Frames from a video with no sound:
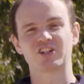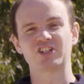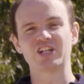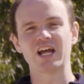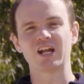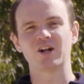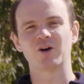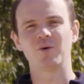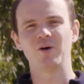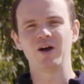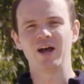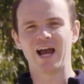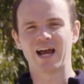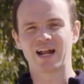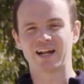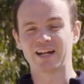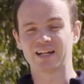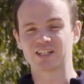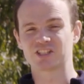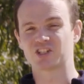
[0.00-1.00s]
channel,
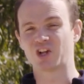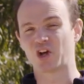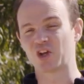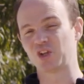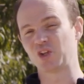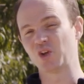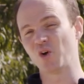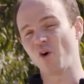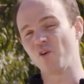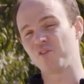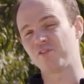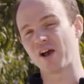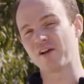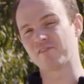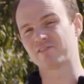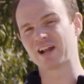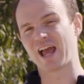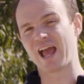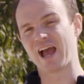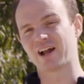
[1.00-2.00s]
and let us know your
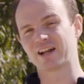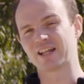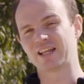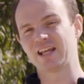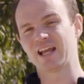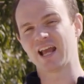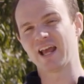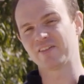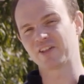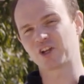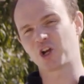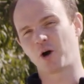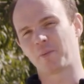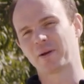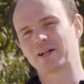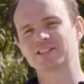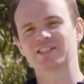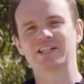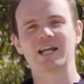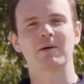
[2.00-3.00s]
favourite Audi in the
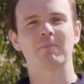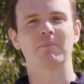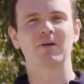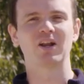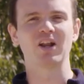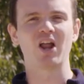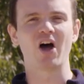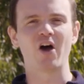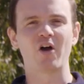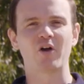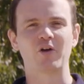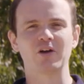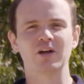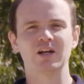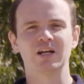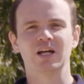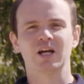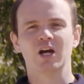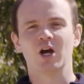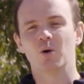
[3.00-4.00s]
comments down below.
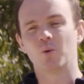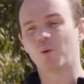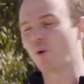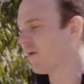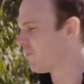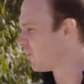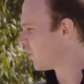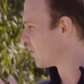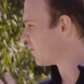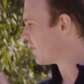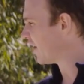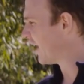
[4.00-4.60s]
We'll have a look at